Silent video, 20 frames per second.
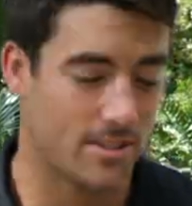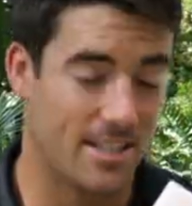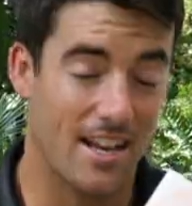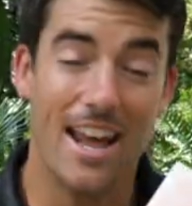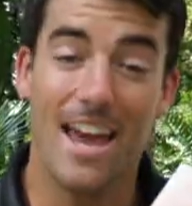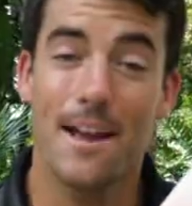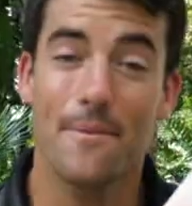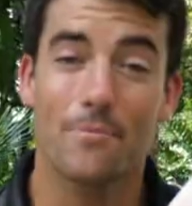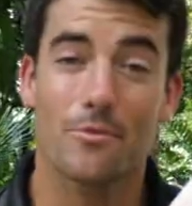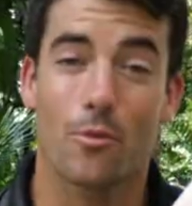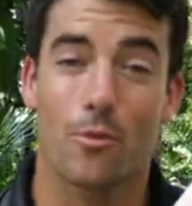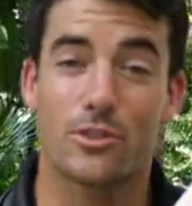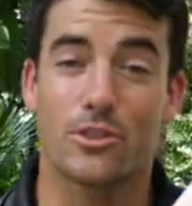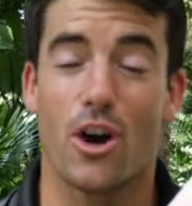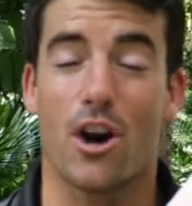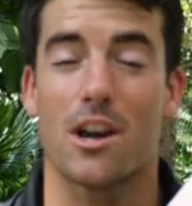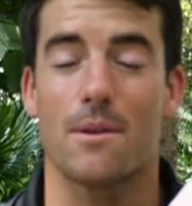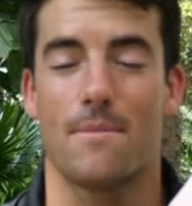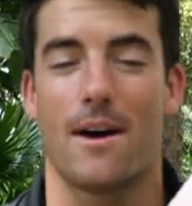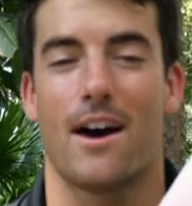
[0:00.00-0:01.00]
Today we're
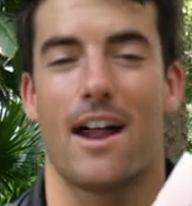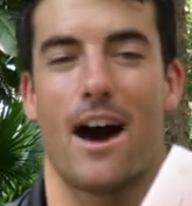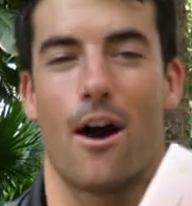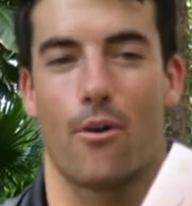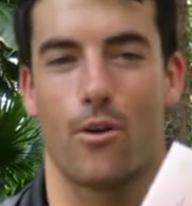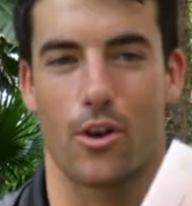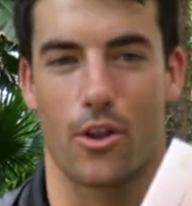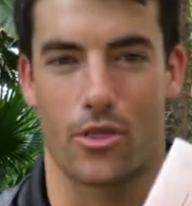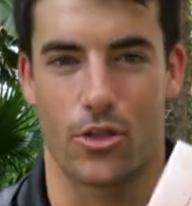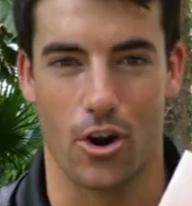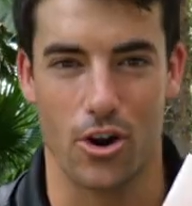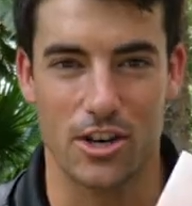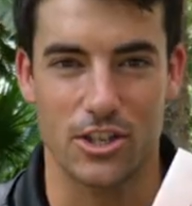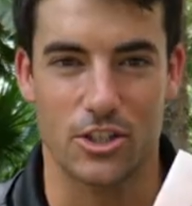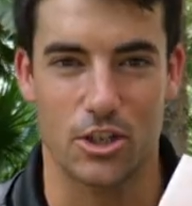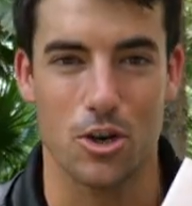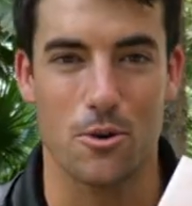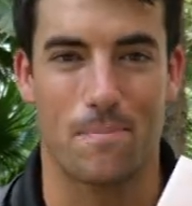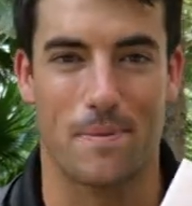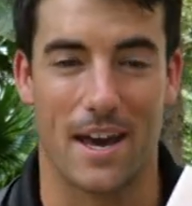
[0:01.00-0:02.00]
talking about our
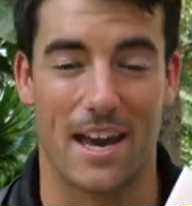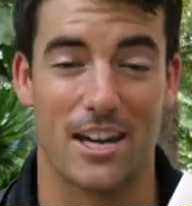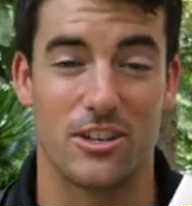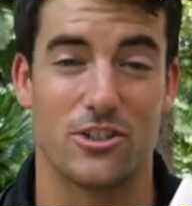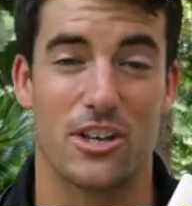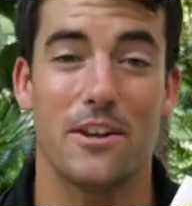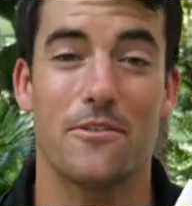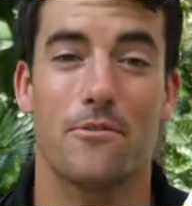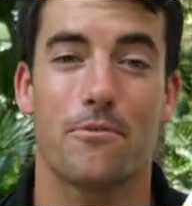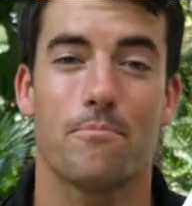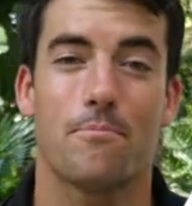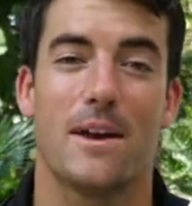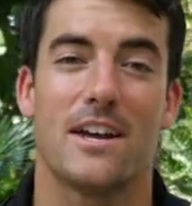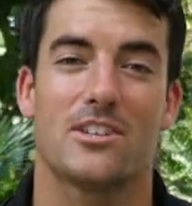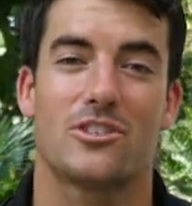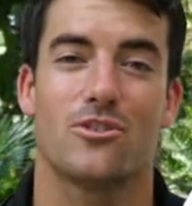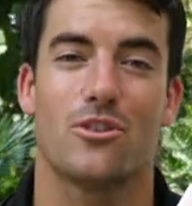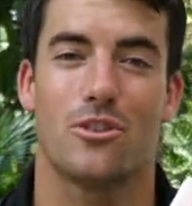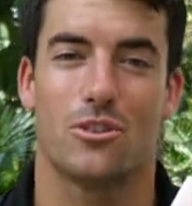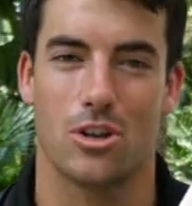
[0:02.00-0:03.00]
32 page
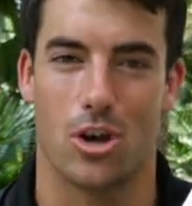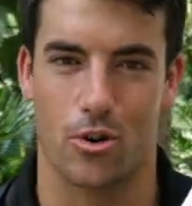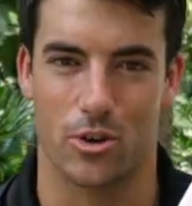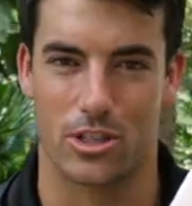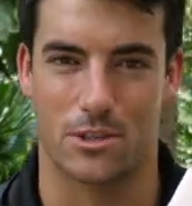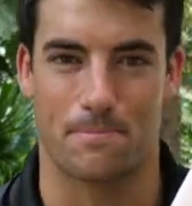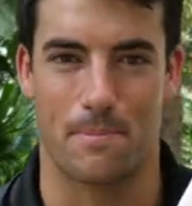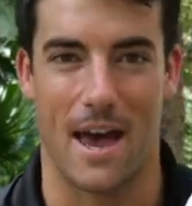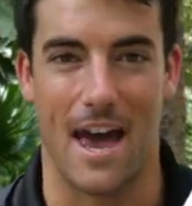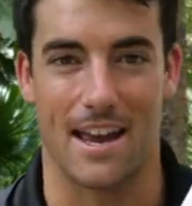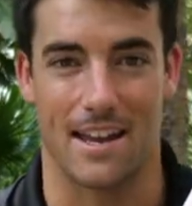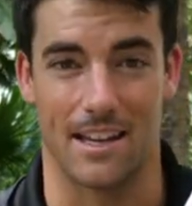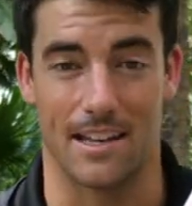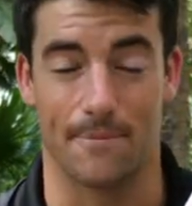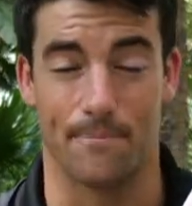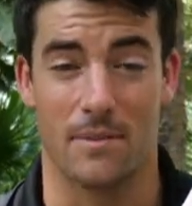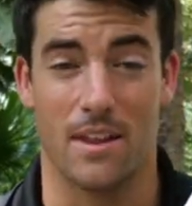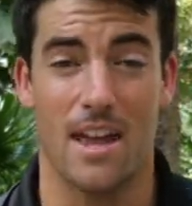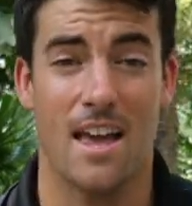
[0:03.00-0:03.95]
informational Lotus packet.